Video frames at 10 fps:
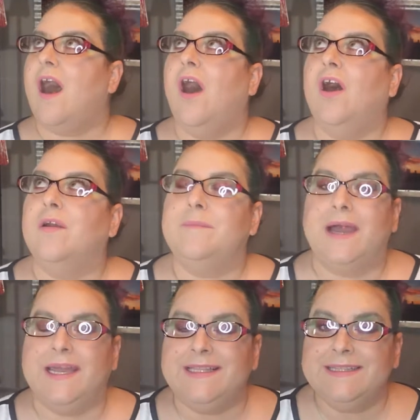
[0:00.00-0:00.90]
Are
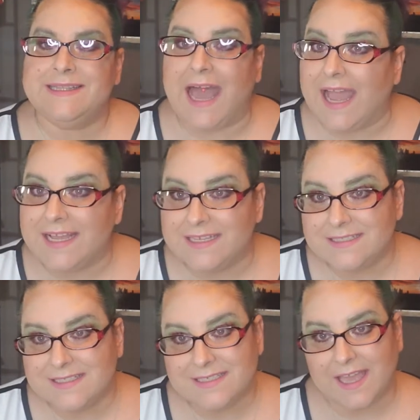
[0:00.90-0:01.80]
my
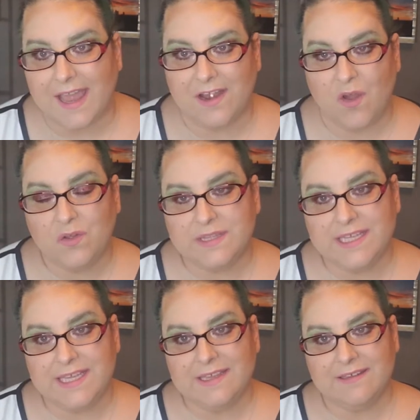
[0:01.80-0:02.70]
last and
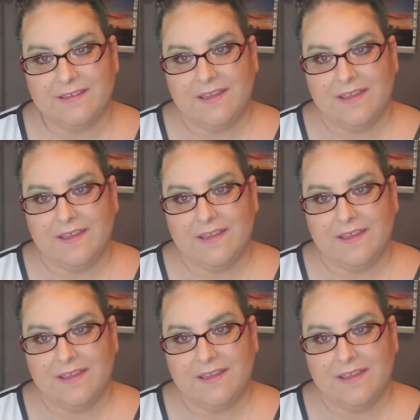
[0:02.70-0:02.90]
only